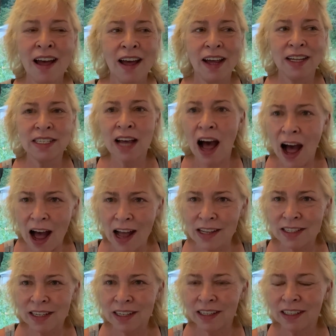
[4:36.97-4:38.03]
It's
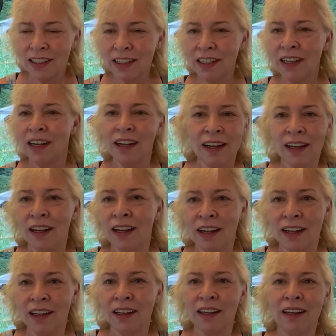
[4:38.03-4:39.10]
hot,
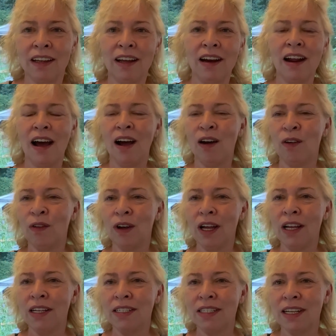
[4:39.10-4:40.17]
you know,
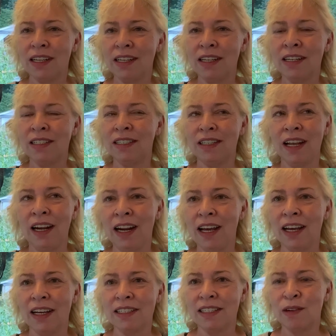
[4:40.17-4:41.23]
it
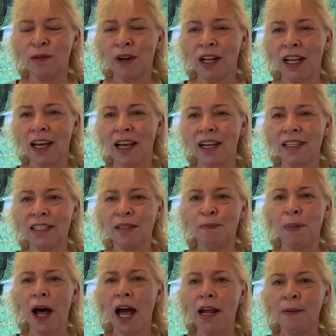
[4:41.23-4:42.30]
is, it really is.
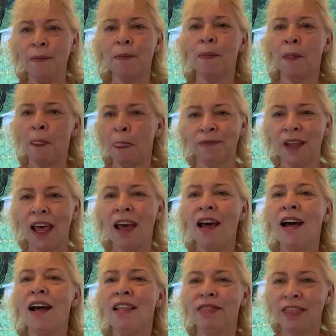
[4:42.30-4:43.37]
But
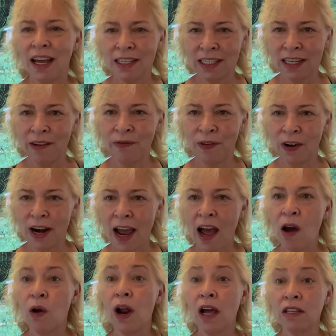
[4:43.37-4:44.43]
that's it for
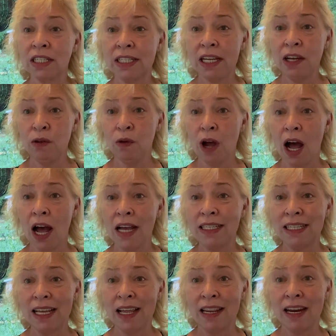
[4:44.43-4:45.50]
now, and I'll see you
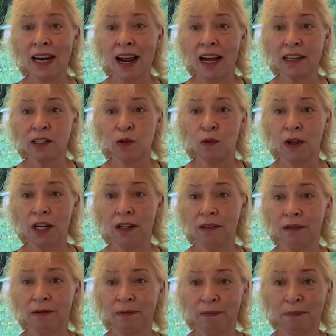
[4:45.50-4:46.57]
guys in the next one.
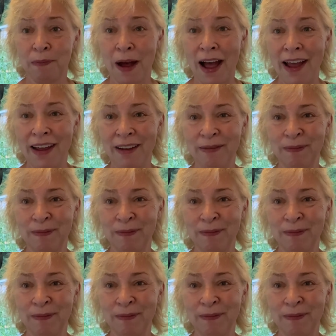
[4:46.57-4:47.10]
Bye.